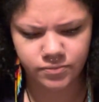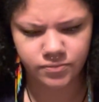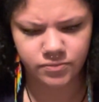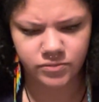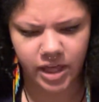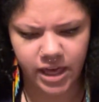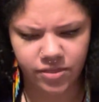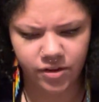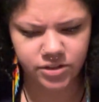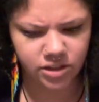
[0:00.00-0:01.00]
Like,
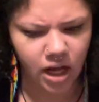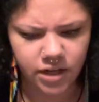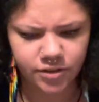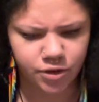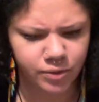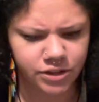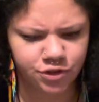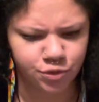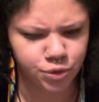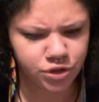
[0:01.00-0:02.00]
there's a lot of good ones
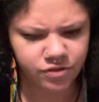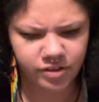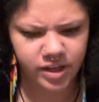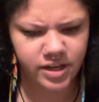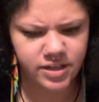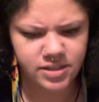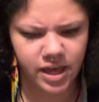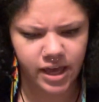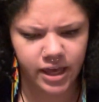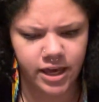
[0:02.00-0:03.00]
from Orpheus,
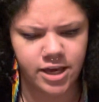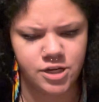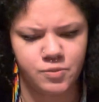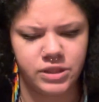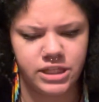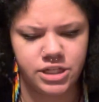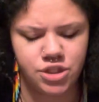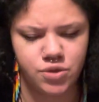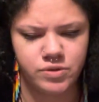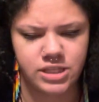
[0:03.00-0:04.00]
and one thing
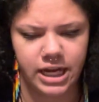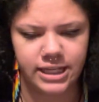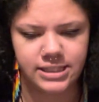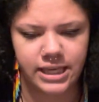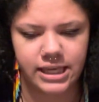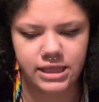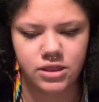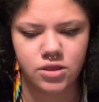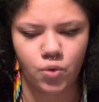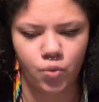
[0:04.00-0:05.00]
too is that it's like
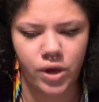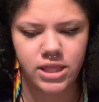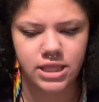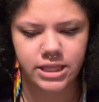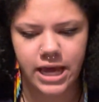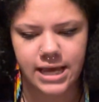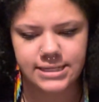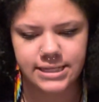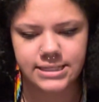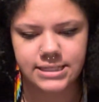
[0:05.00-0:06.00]
the way that the
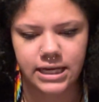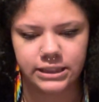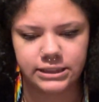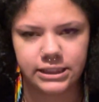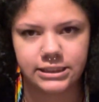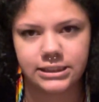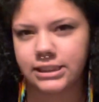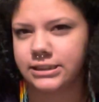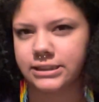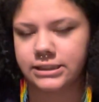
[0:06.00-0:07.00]
casting is done is it
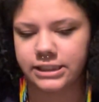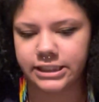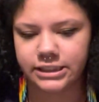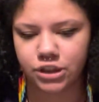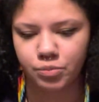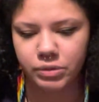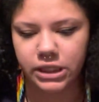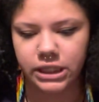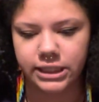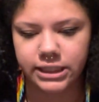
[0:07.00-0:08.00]
doesn't need to
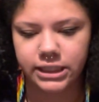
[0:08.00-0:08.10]
be,